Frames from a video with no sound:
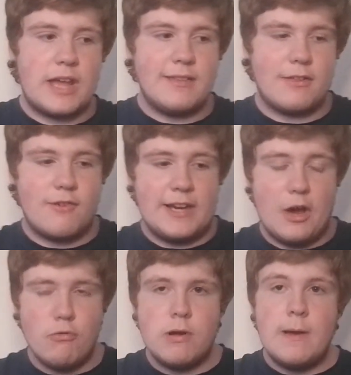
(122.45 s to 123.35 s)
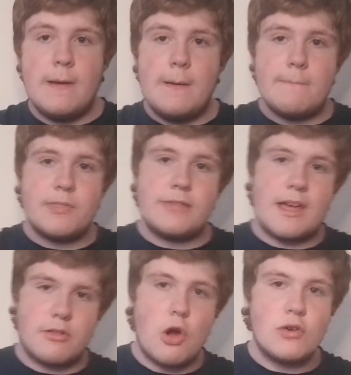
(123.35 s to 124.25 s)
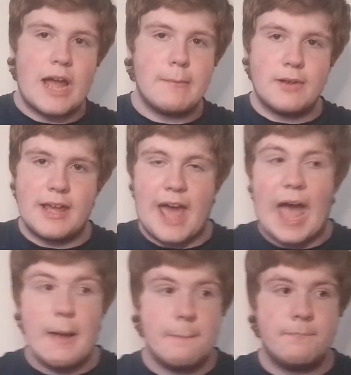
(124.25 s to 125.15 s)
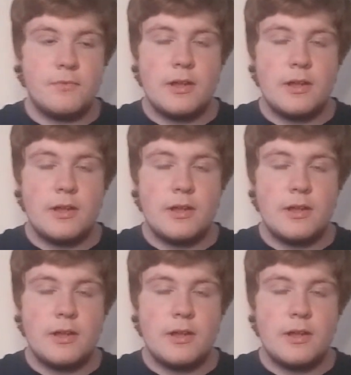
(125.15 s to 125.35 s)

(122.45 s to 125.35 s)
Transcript: in this video. There's no name on it yet.